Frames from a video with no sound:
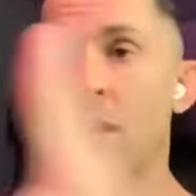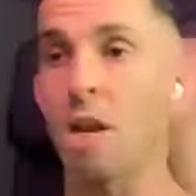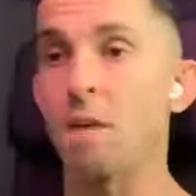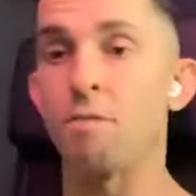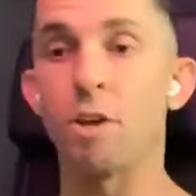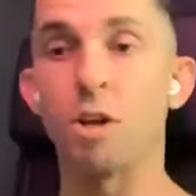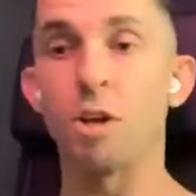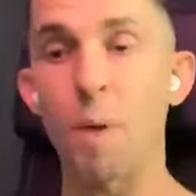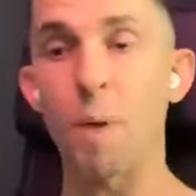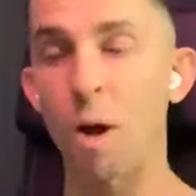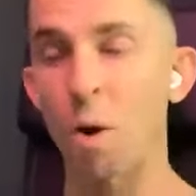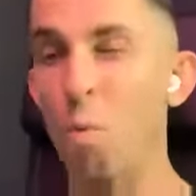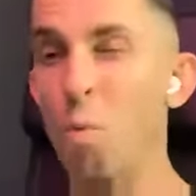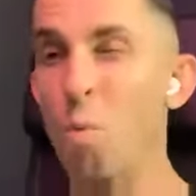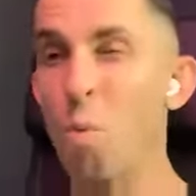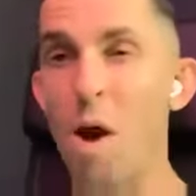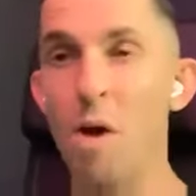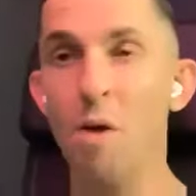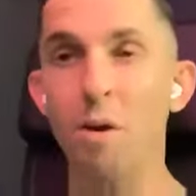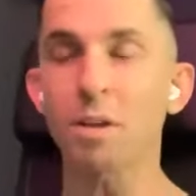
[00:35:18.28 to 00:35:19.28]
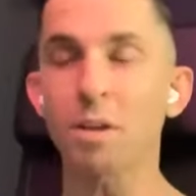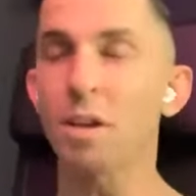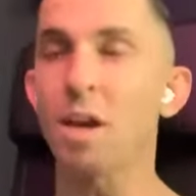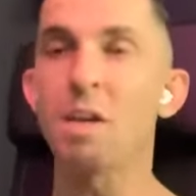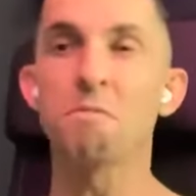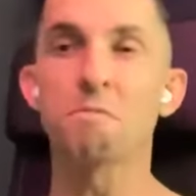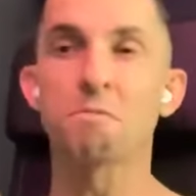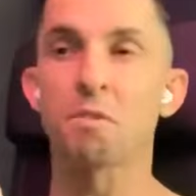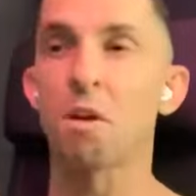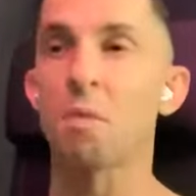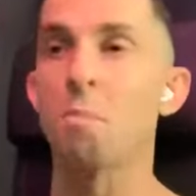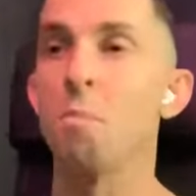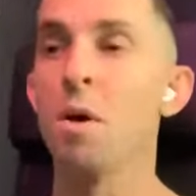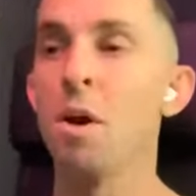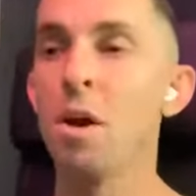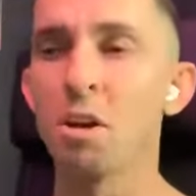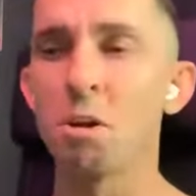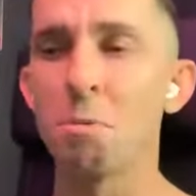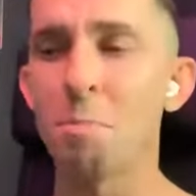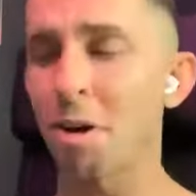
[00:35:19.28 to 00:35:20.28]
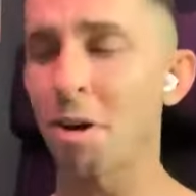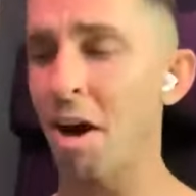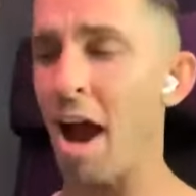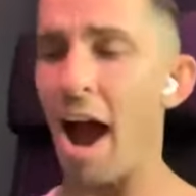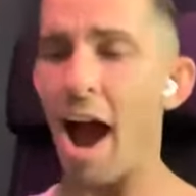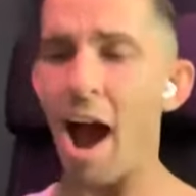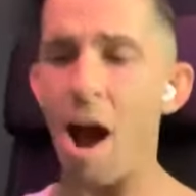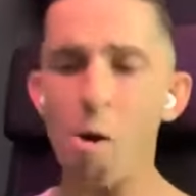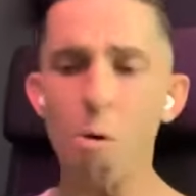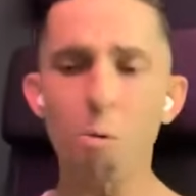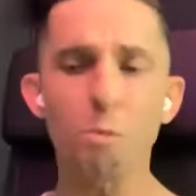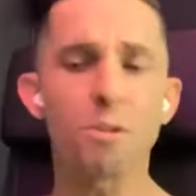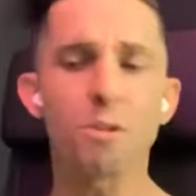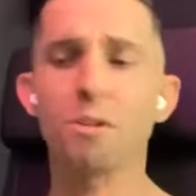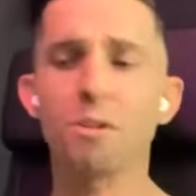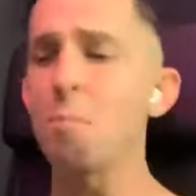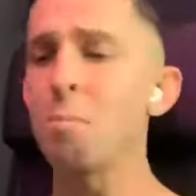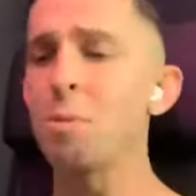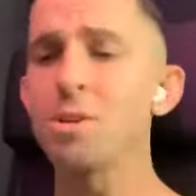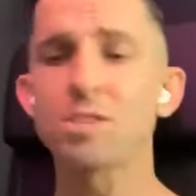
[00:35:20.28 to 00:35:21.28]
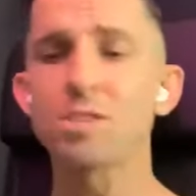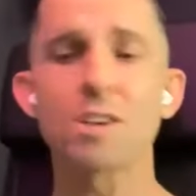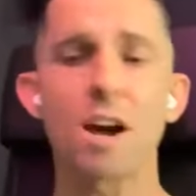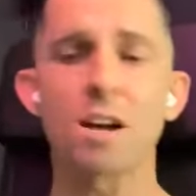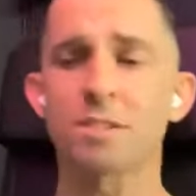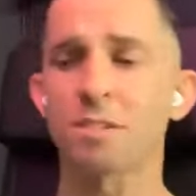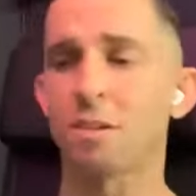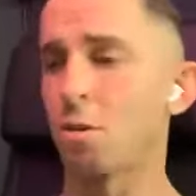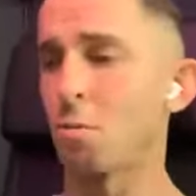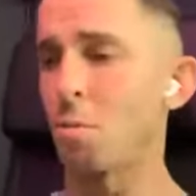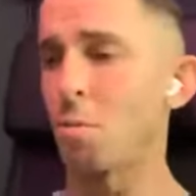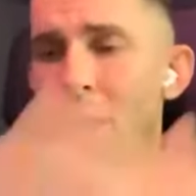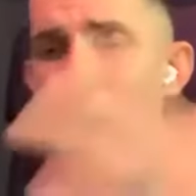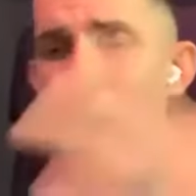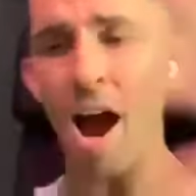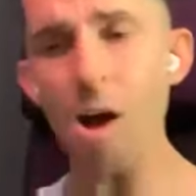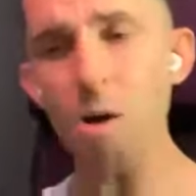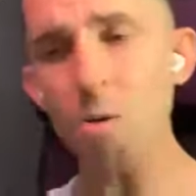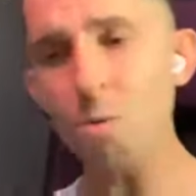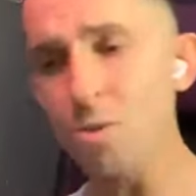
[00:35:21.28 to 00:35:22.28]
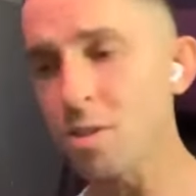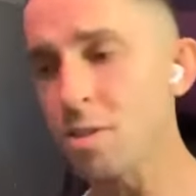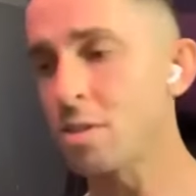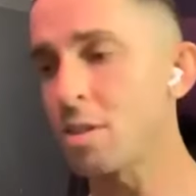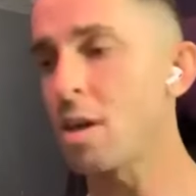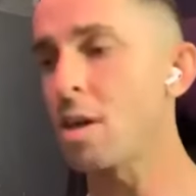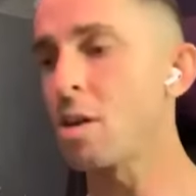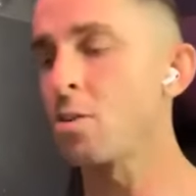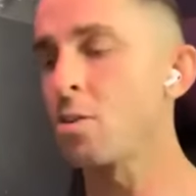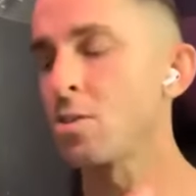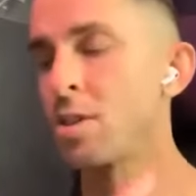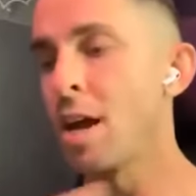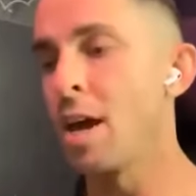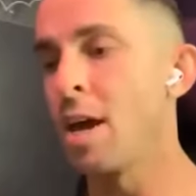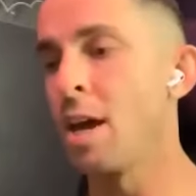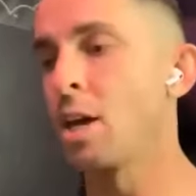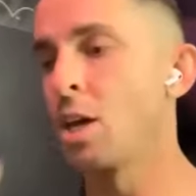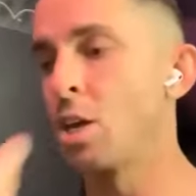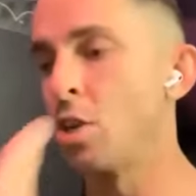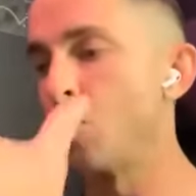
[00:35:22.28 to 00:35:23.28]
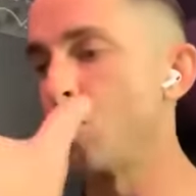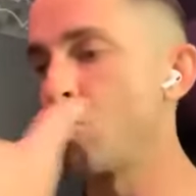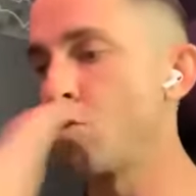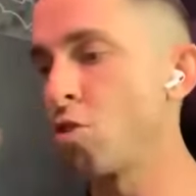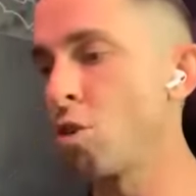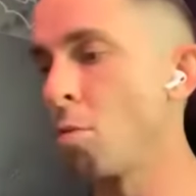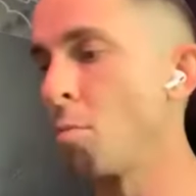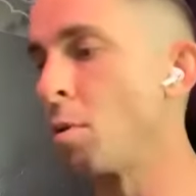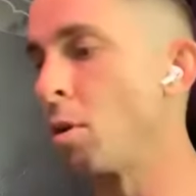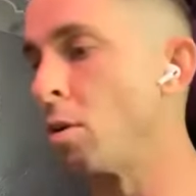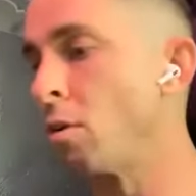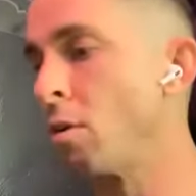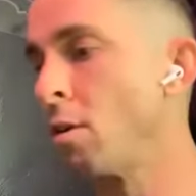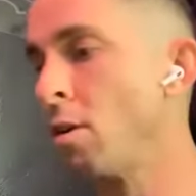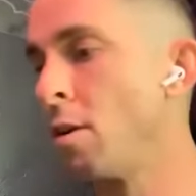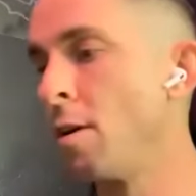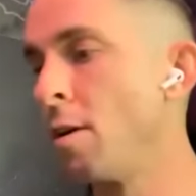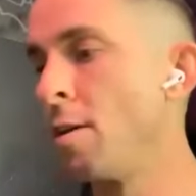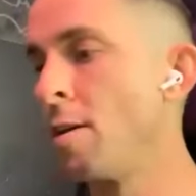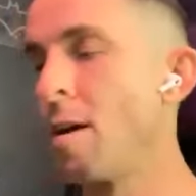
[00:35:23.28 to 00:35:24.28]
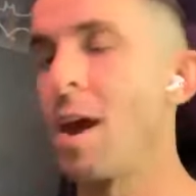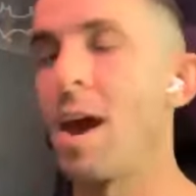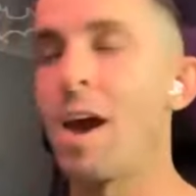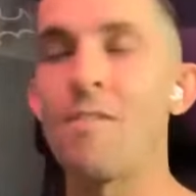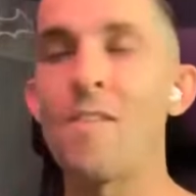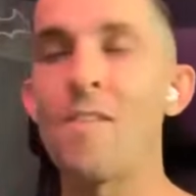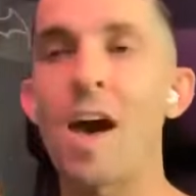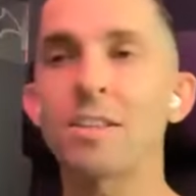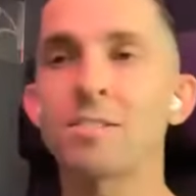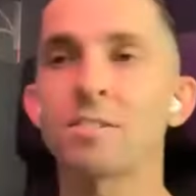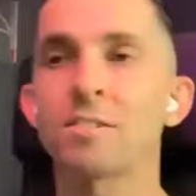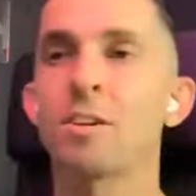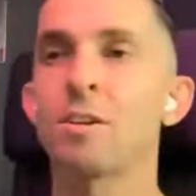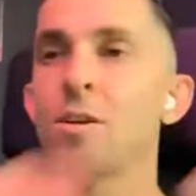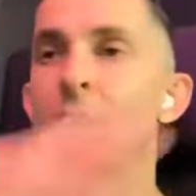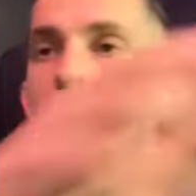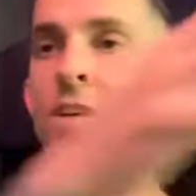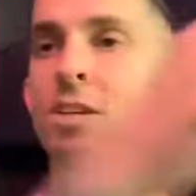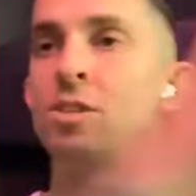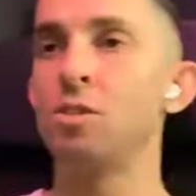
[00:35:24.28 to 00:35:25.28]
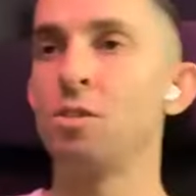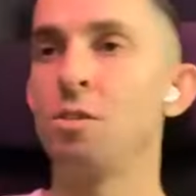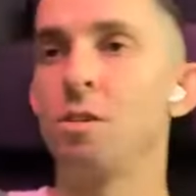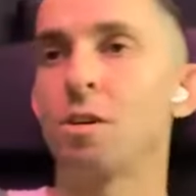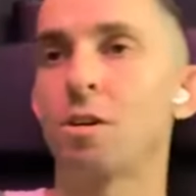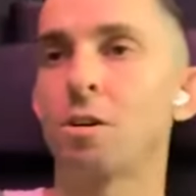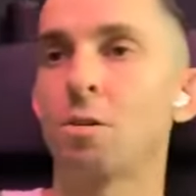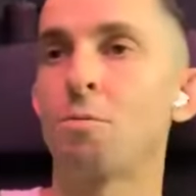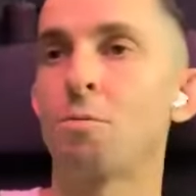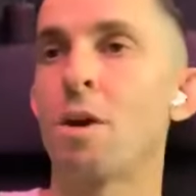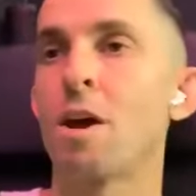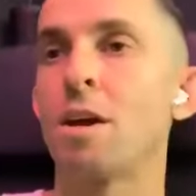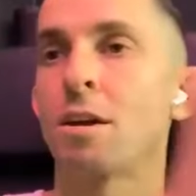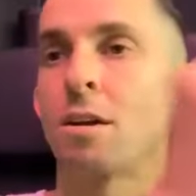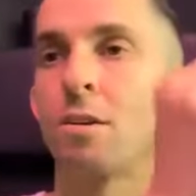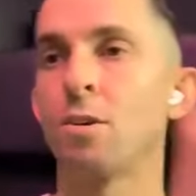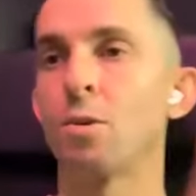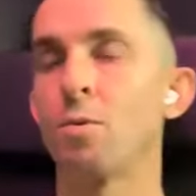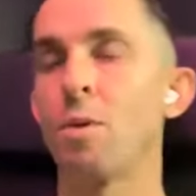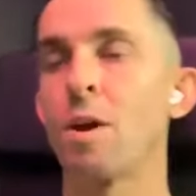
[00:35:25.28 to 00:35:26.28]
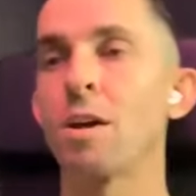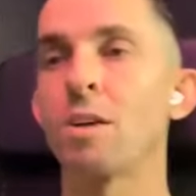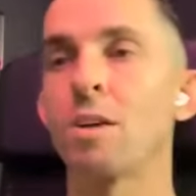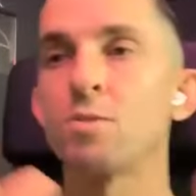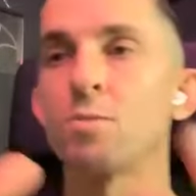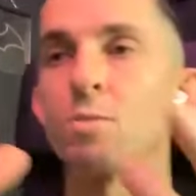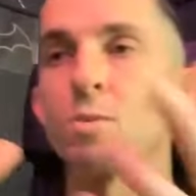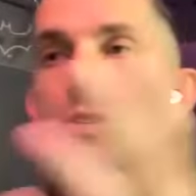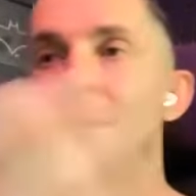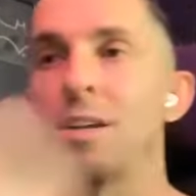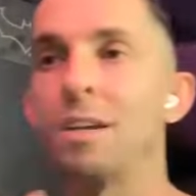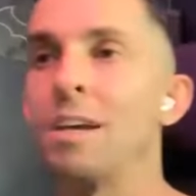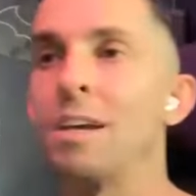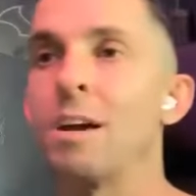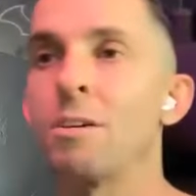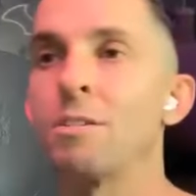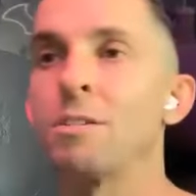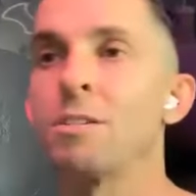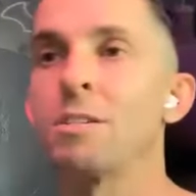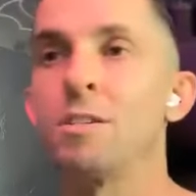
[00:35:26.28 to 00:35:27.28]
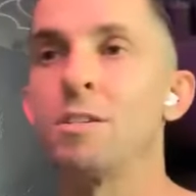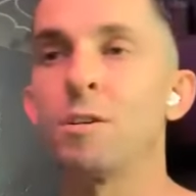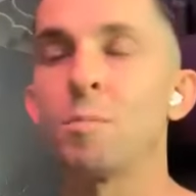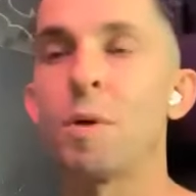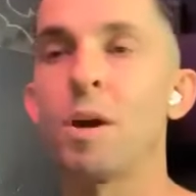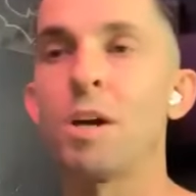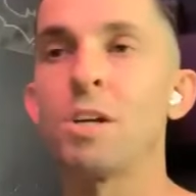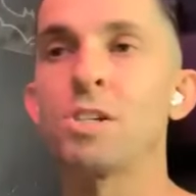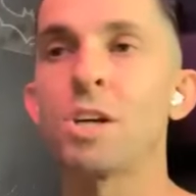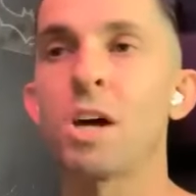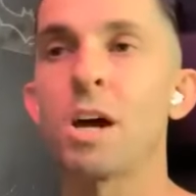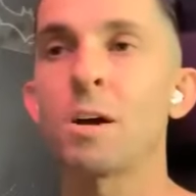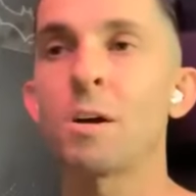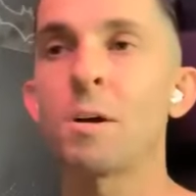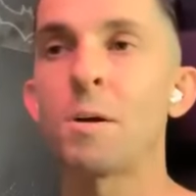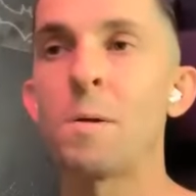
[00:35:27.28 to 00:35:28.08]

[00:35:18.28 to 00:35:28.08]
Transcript: of it, no matter where it came from, no matter how the numbers got there, no matter how the sales contribute. And that's going to get you to your rank, and your rank is what's going to guarantee your paycheck.